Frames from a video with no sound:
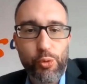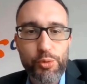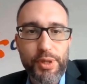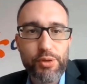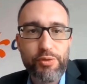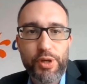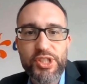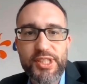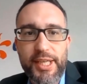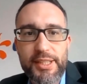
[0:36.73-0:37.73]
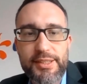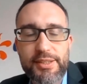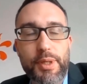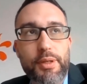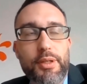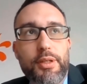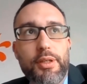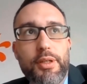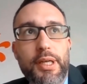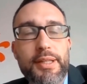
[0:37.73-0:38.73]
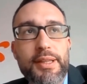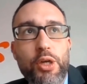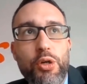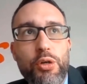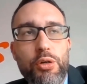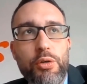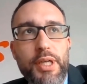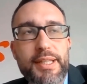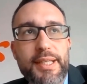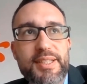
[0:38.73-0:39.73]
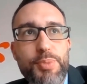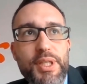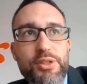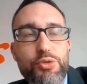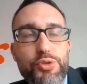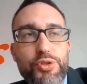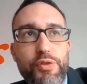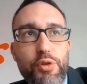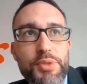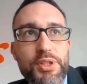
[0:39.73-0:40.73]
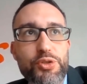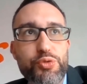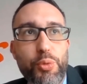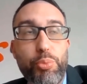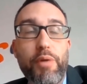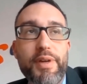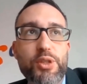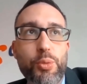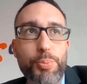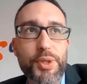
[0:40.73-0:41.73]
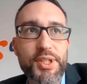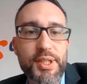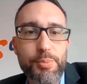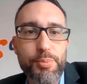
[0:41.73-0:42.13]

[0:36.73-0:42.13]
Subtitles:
owned by the French state, and now it has been transformed into a private company,